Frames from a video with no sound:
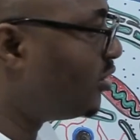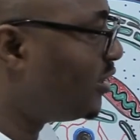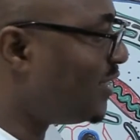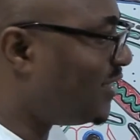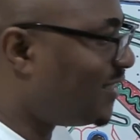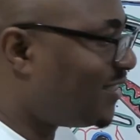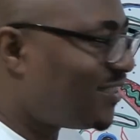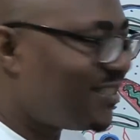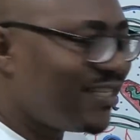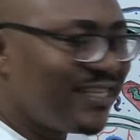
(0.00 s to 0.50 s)

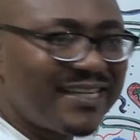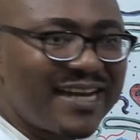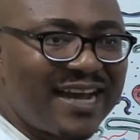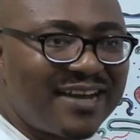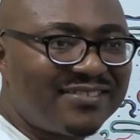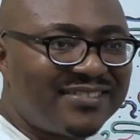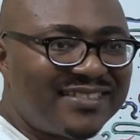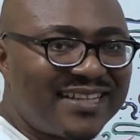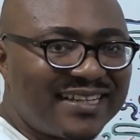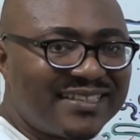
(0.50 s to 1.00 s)
it
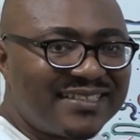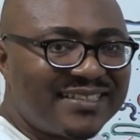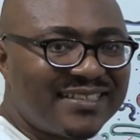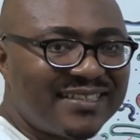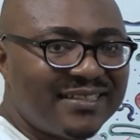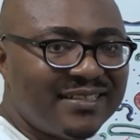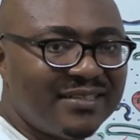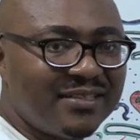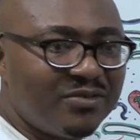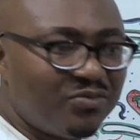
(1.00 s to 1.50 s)
signals that
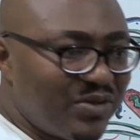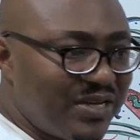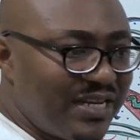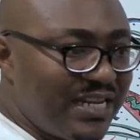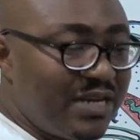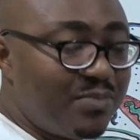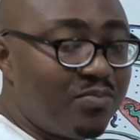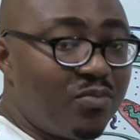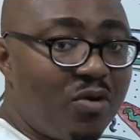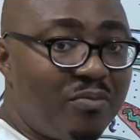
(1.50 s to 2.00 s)
we
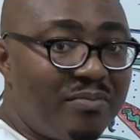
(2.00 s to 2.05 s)
need more